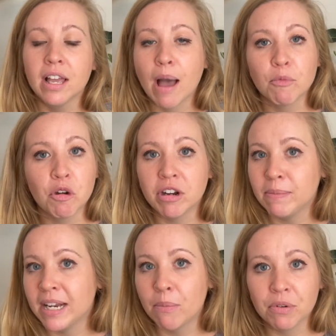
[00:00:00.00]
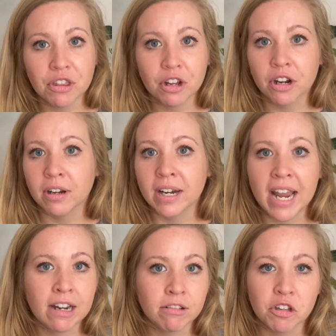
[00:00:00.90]
I'm going to meet up with her
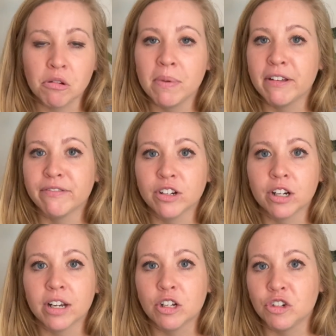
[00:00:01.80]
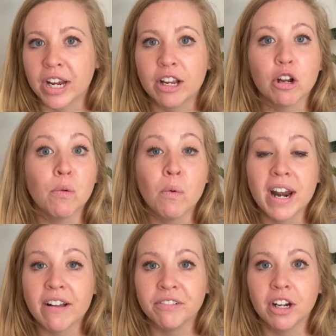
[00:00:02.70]
in a little bit for a drink or
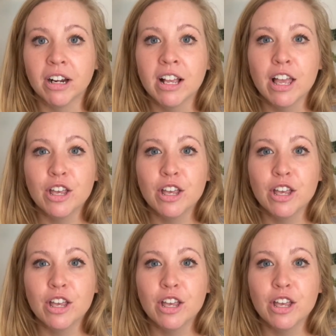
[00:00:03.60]
whatever.